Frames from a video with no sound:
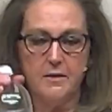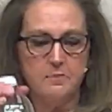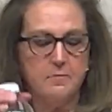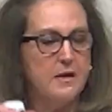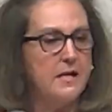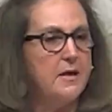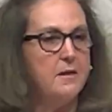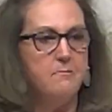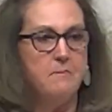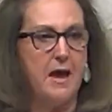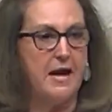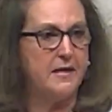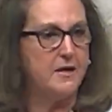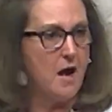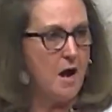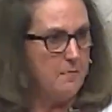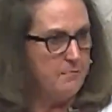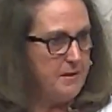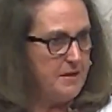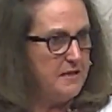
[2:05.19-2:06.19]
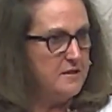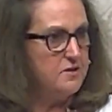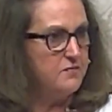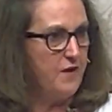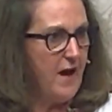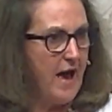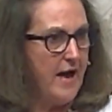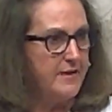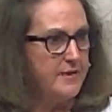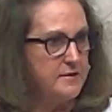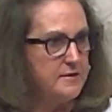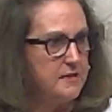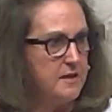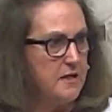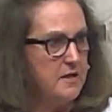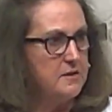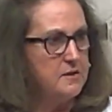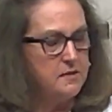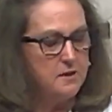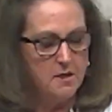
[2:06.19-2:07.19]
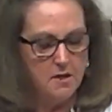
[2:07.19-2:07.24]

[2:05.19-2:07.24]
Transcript: It may not be as fat as this,